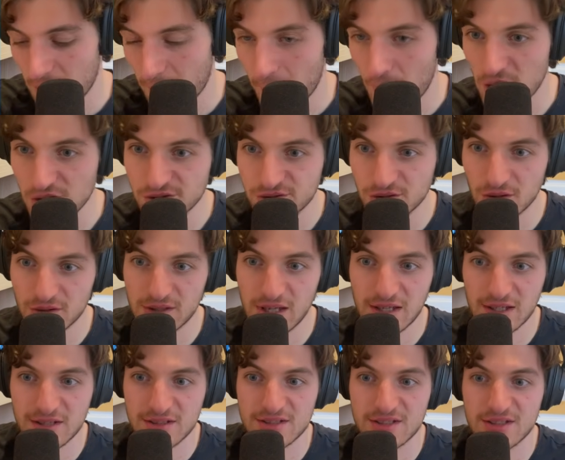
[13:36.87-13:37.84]
most
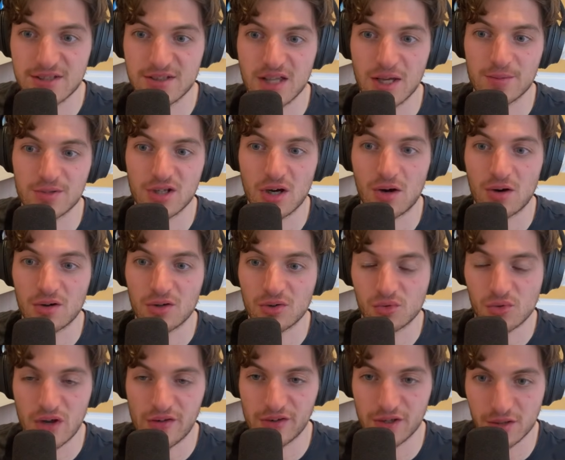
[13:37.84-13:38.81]
note-taking systems are
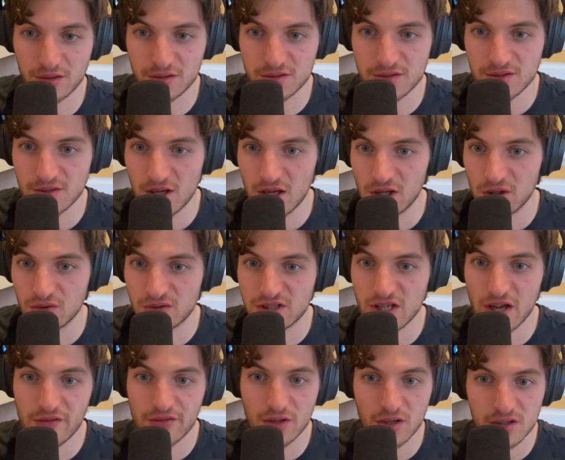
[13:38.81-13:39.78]
graveyards. You
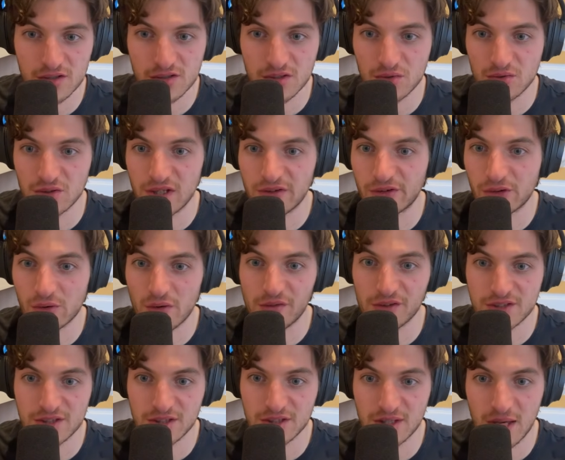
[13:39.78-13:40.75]
save notes, you never
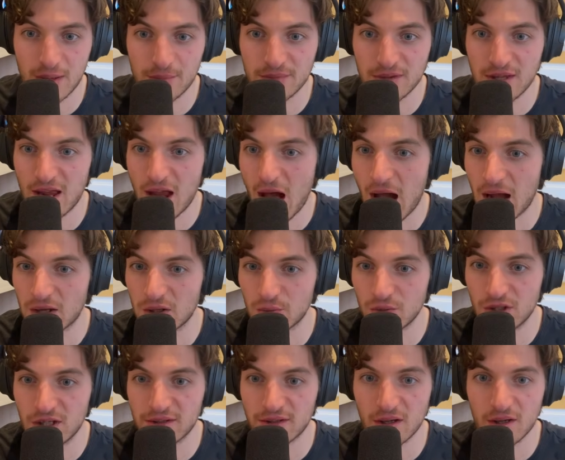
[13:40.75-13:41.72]
revisit them, they
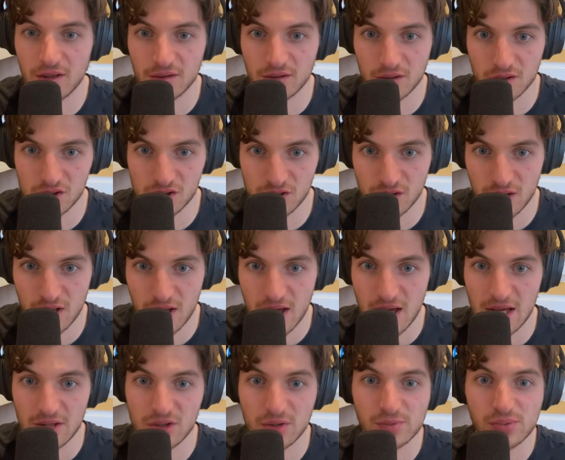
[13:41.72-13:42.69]
accumulate untouched.
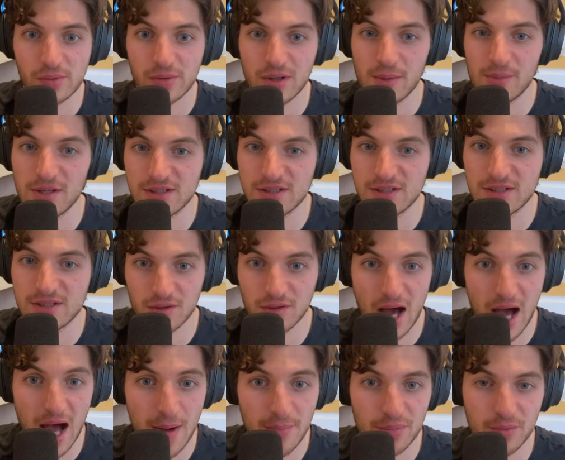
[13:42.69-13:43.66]
And the problem isn't
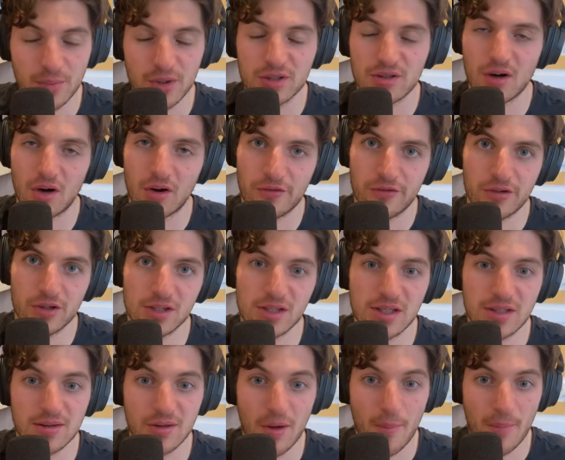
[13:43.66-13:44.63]
the app, but often
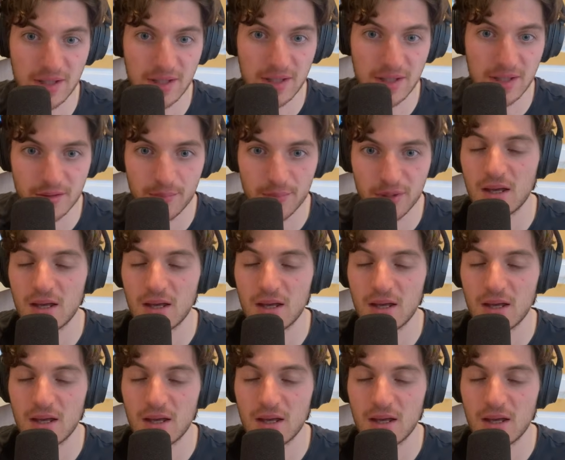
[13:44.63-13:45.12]
in the method.